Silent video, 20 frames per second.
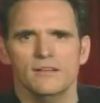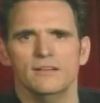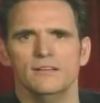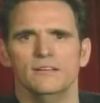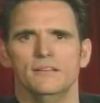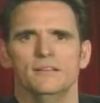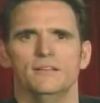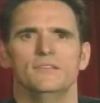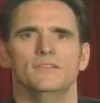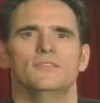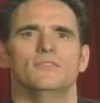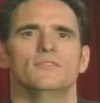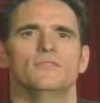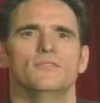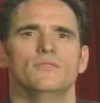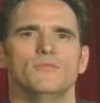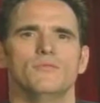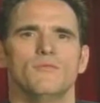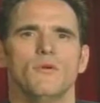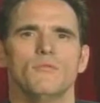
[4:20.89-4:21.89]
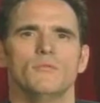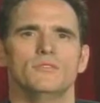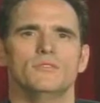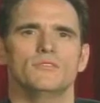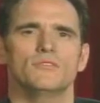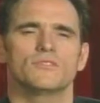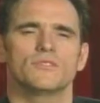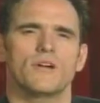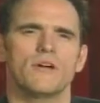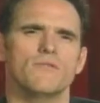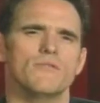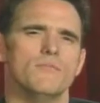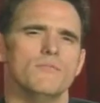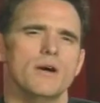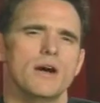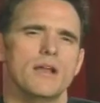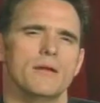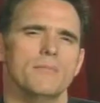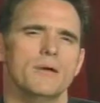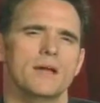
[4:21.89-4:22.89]
is what we discover
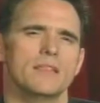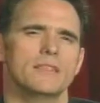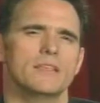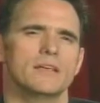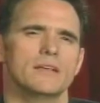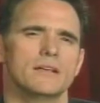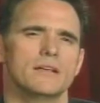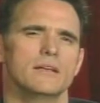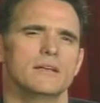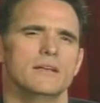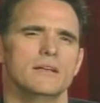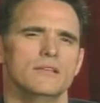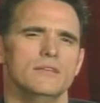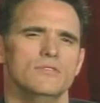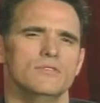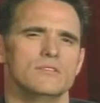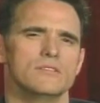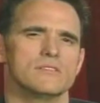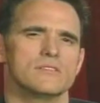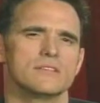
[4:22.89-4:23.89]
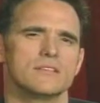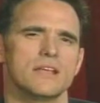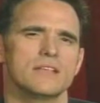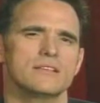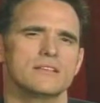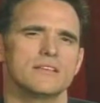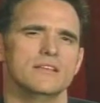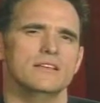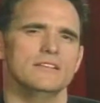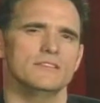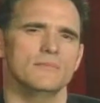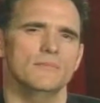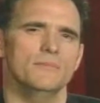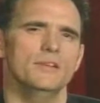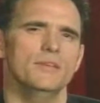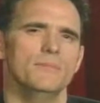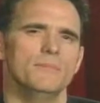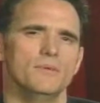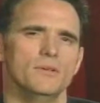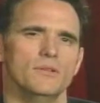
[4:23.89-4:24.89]
about him. I think you can sense that he's a
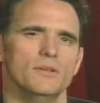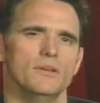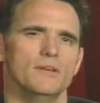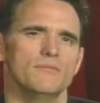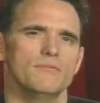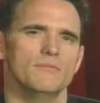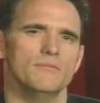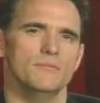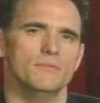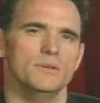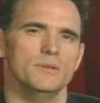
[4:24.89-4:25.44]
manipulator from the